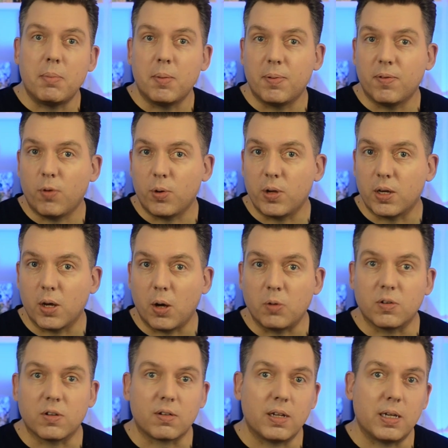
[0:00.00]
before you go
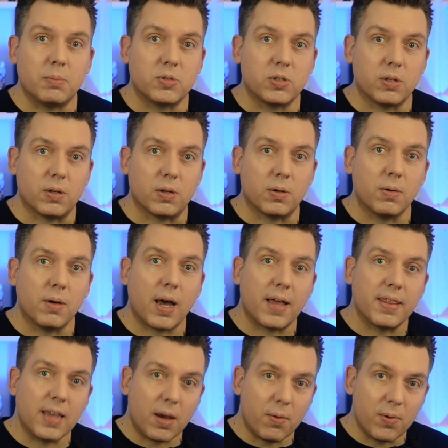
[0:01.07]
to sleep too.
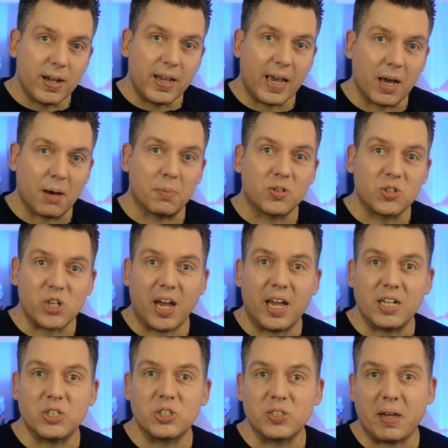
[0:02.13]
And that really helps
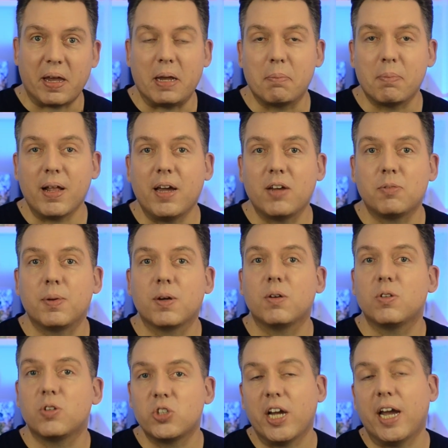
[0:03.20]
change take place,
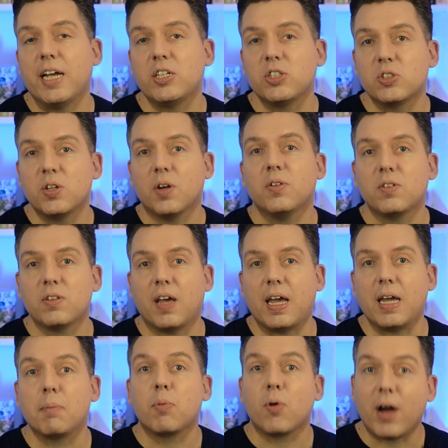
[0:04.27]
because change does take
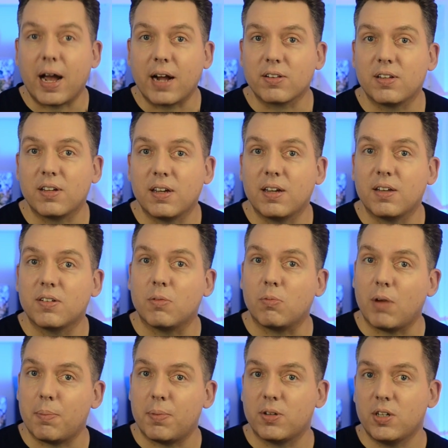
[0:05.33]
practice and
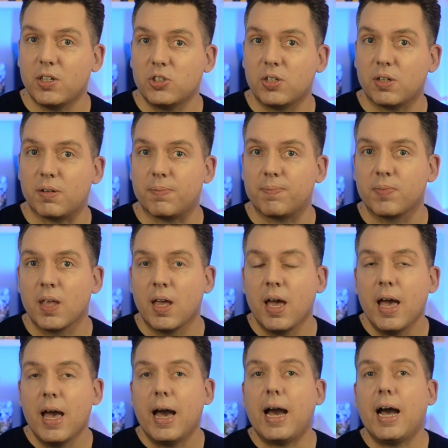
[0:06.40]
repetition.
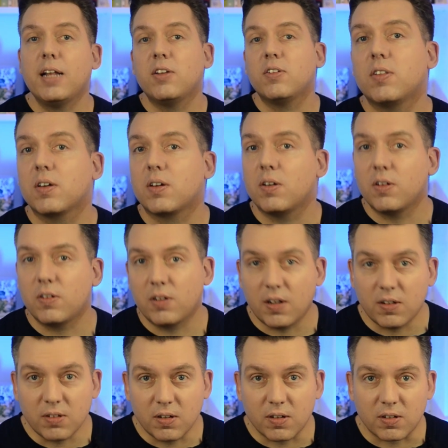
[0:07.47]
And it's the
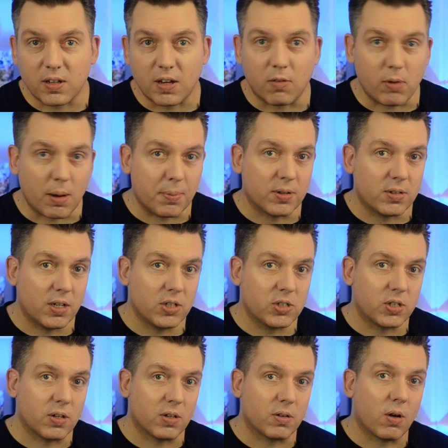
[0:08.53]
consistency of
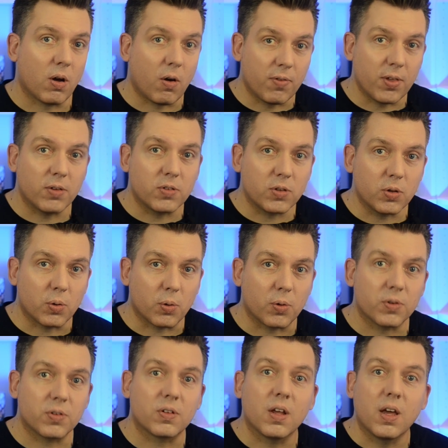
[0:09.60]
repetition of those
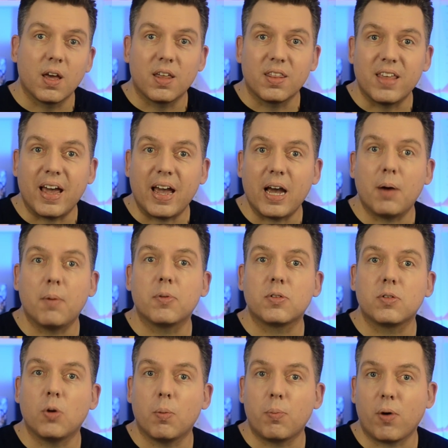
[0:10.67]
thoughts that
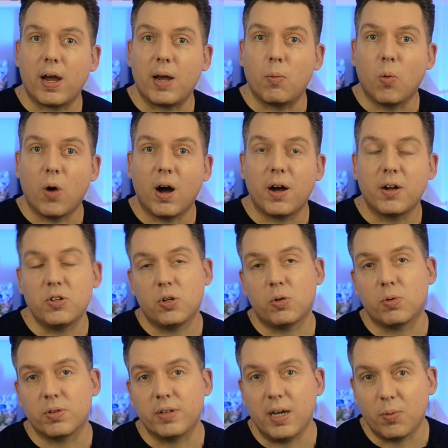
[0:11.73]
helps your brain wire
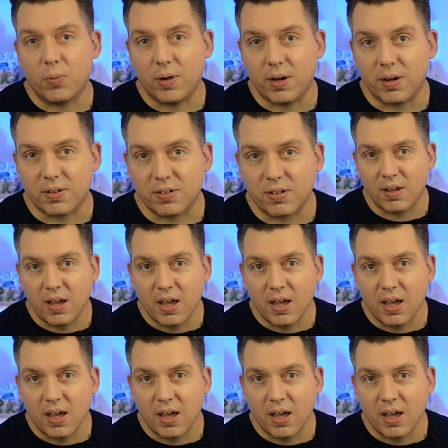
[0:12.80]
neural networks.